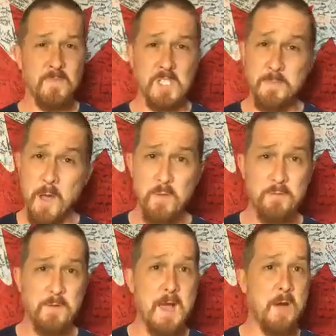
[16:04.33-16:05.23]
smell the
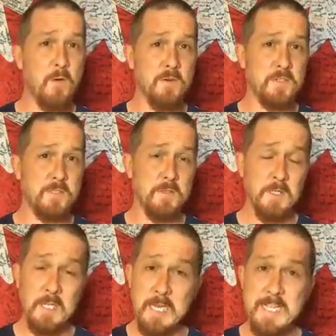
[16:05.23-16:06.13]
flowers,
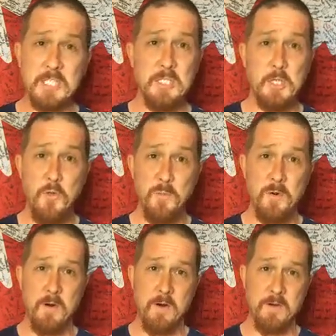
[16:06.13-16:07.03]
listen to the
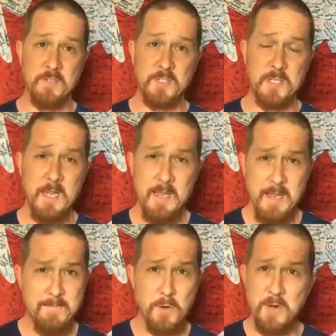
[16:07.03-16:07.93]
birds.
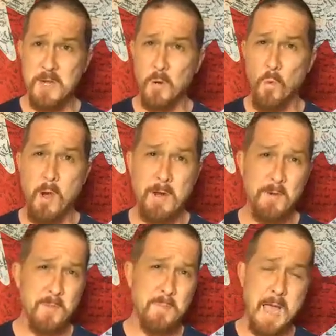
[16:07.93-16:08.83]
If you're near
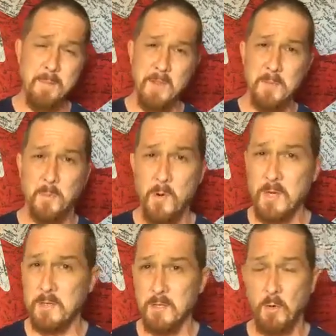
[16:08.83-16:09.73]
water, the babbling
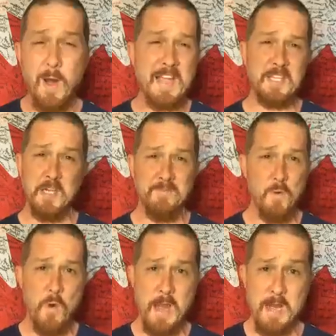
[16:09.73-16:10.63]
brook, the crashing of
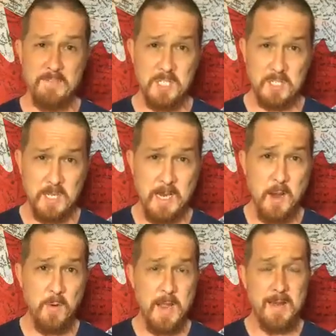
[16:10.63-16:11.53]
the waves, just get
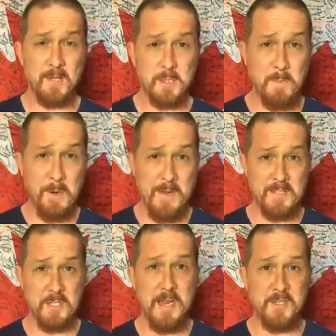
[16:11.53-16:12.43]
out and
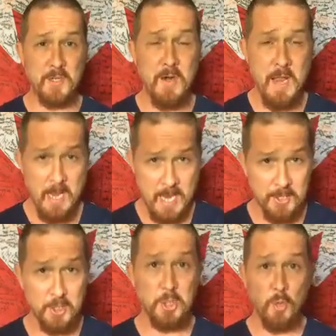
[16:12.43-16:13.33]
experience nature.
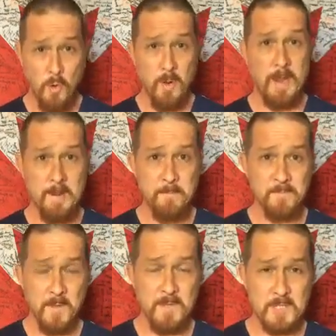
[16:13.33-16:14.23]
Enjoy
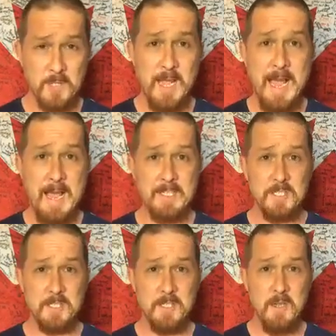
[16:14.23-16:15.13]
this
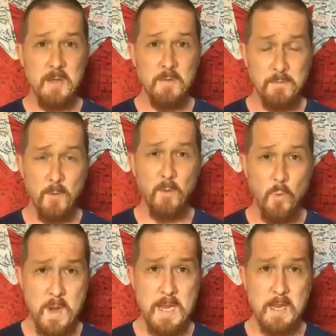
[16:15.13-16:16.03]
last full
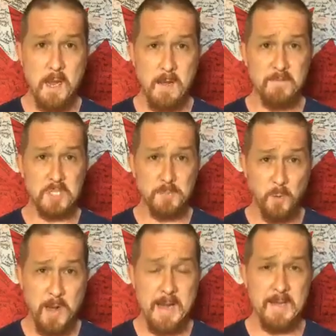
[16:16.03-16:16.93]
week of
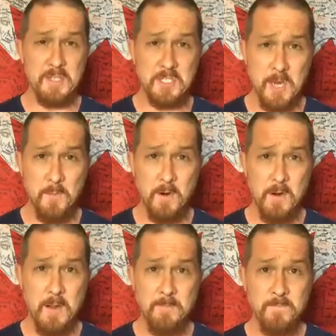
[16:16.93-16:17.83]
spring. Summer